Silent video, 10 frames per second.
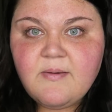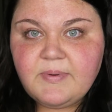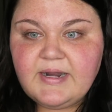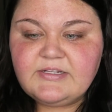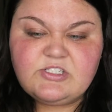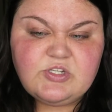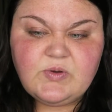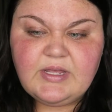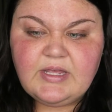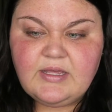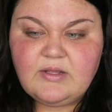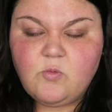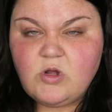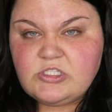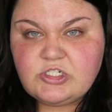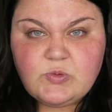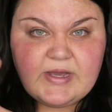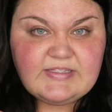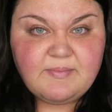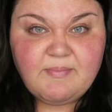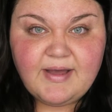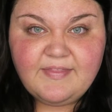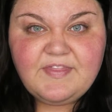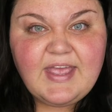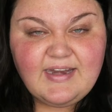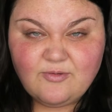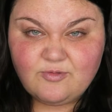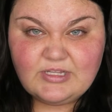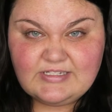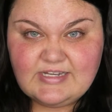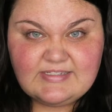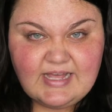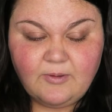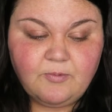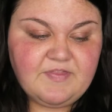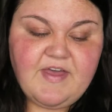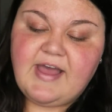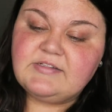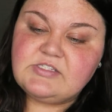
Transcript: but I do it once or twice a month and it really does help with that.